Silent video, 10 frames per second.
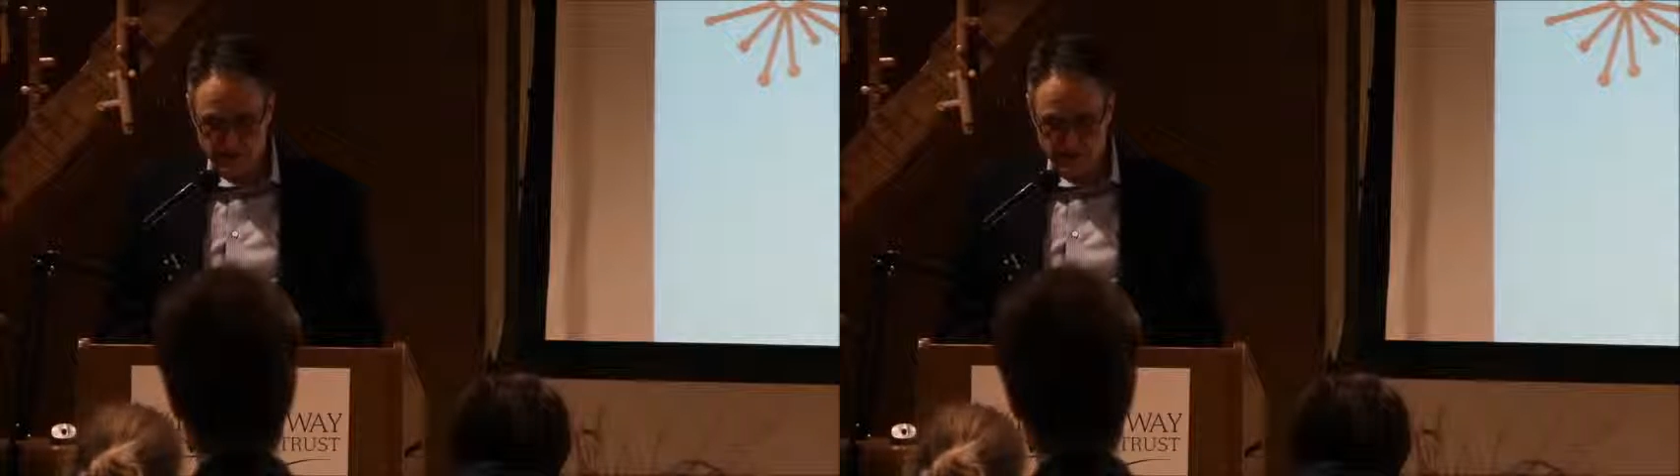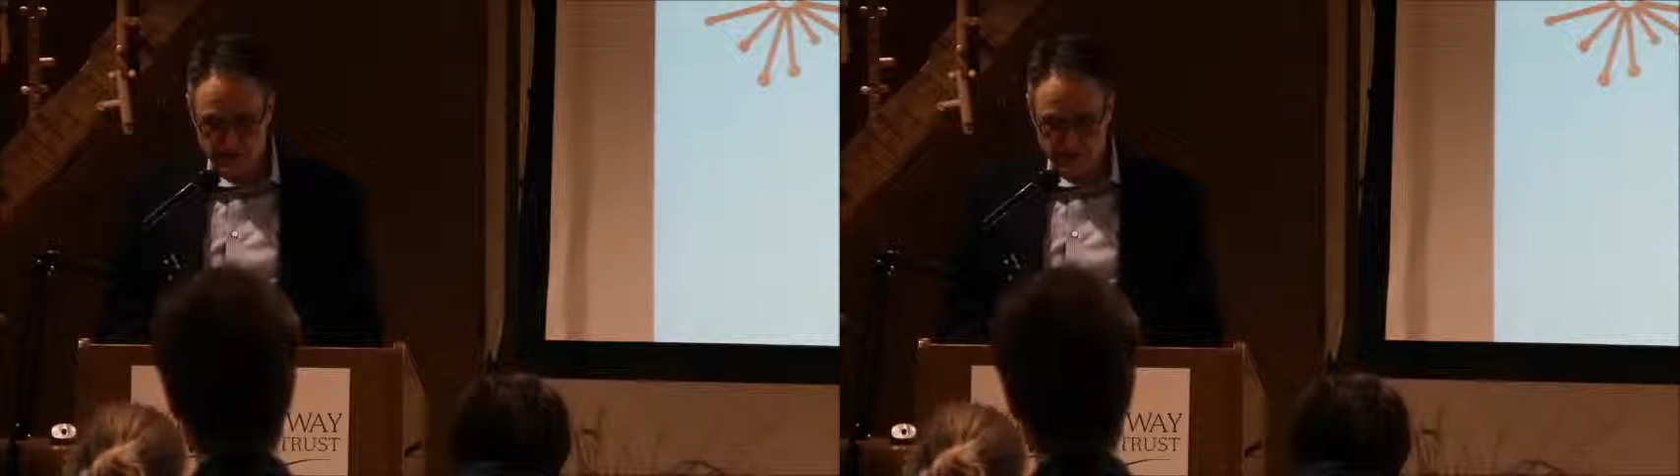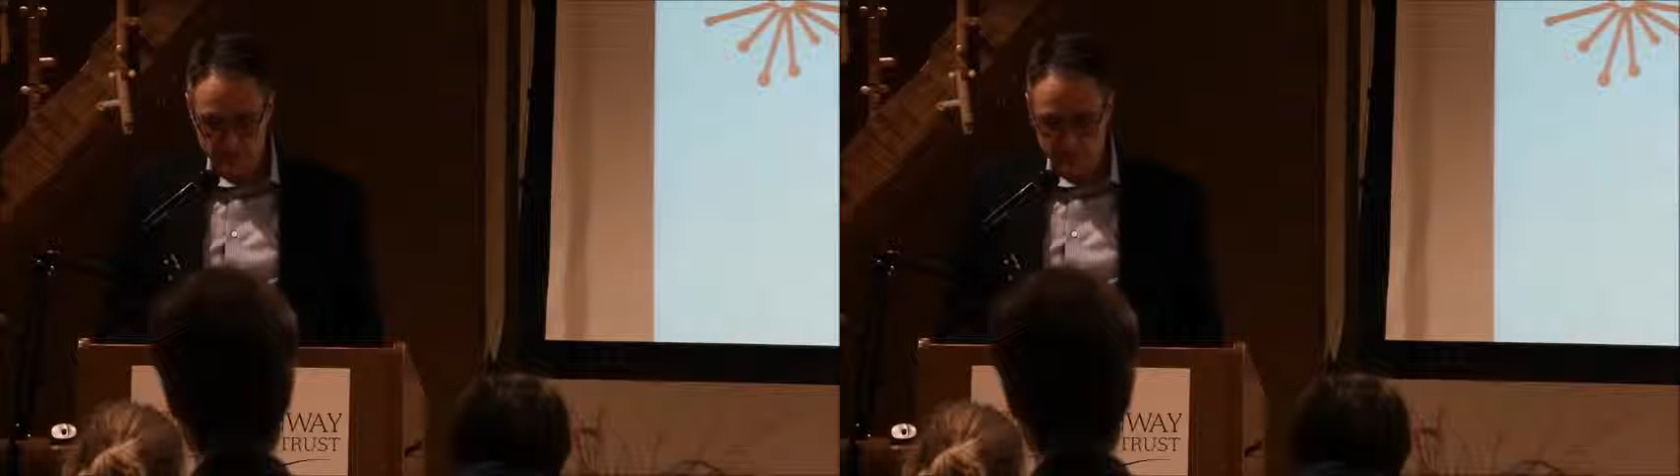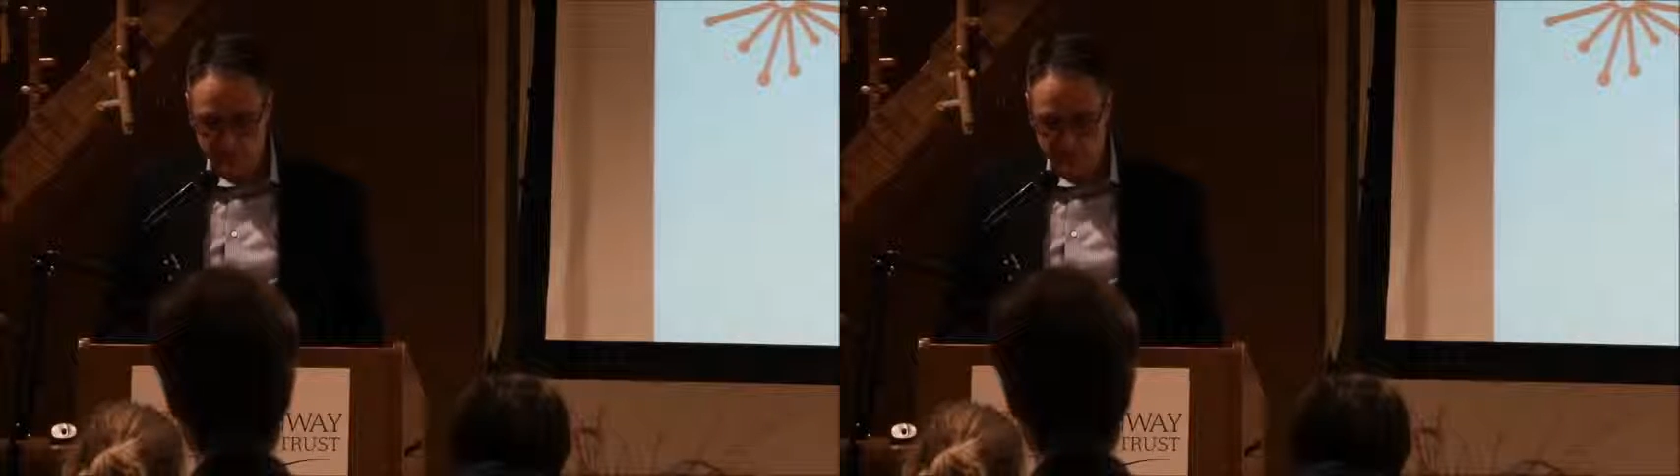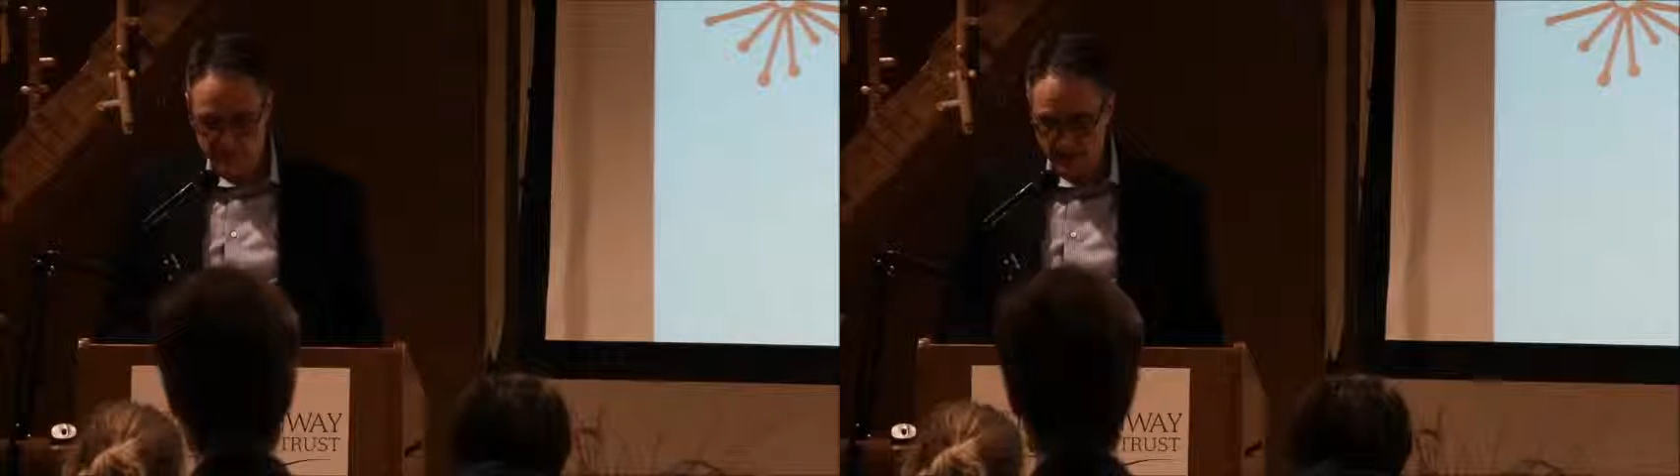out for
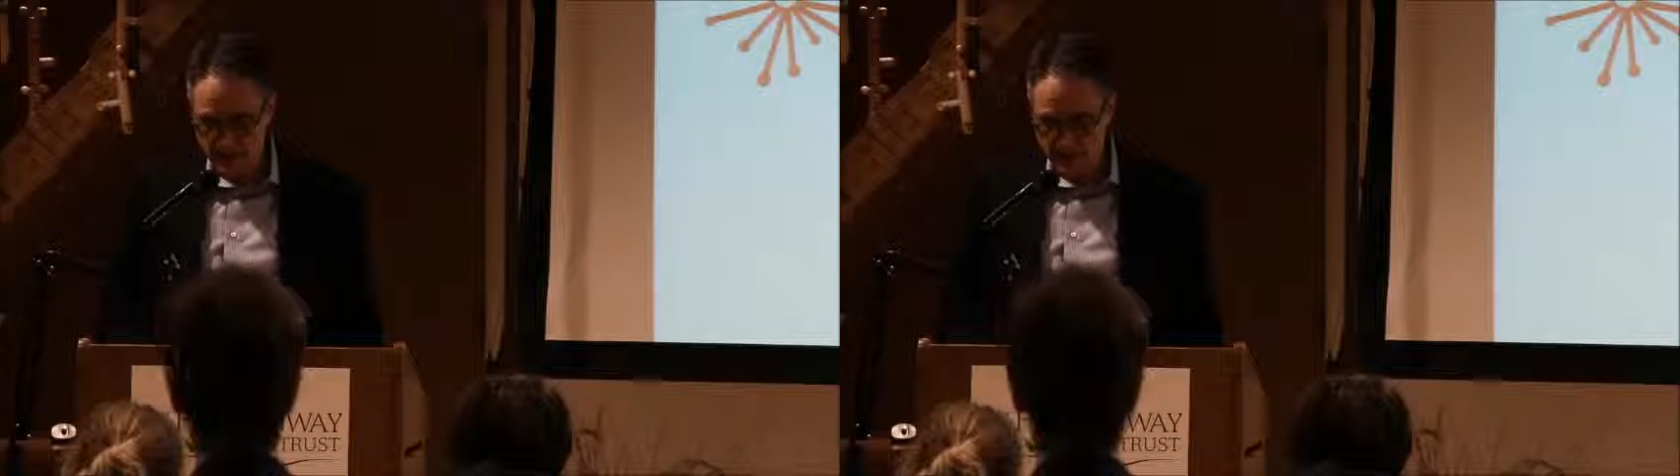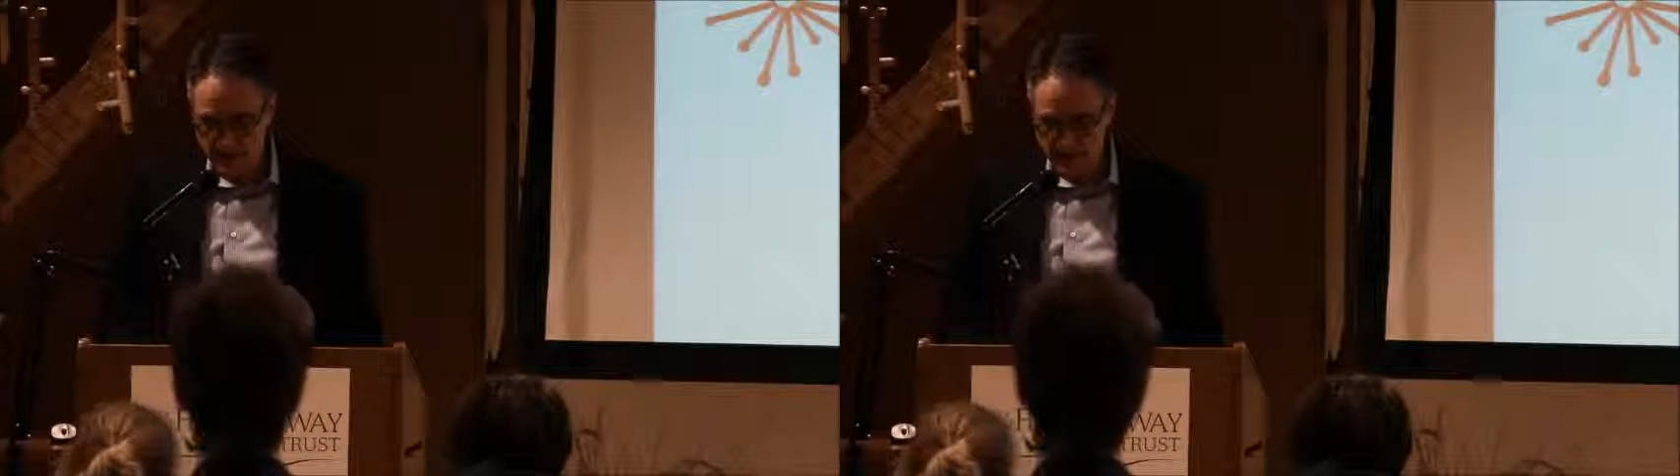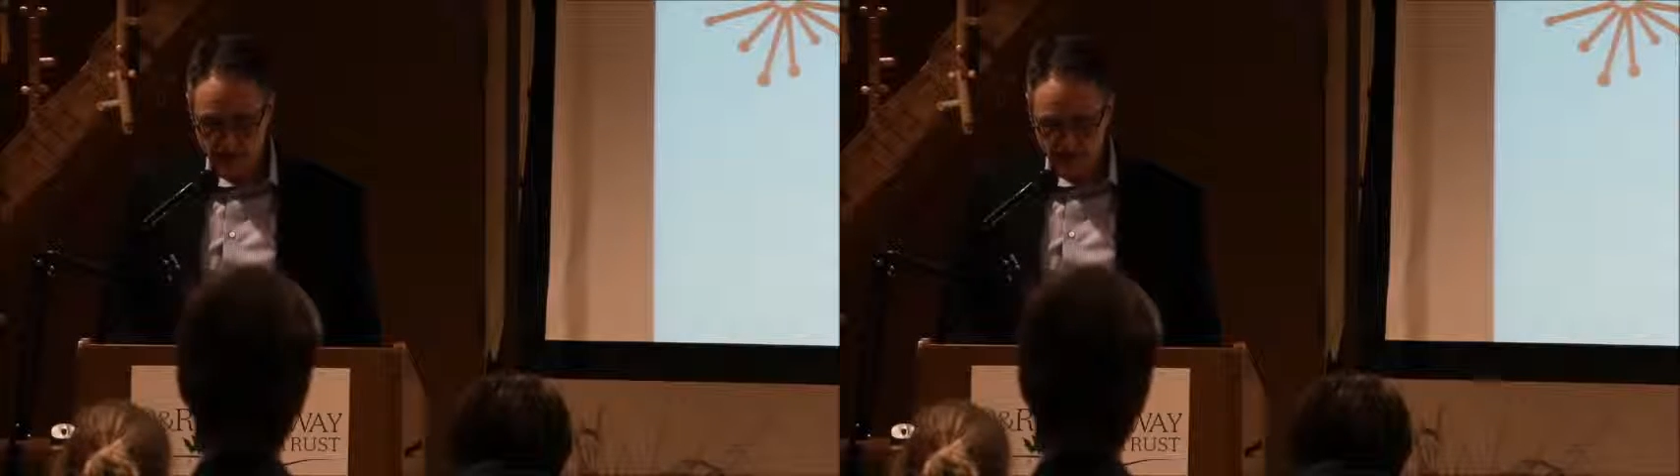himself.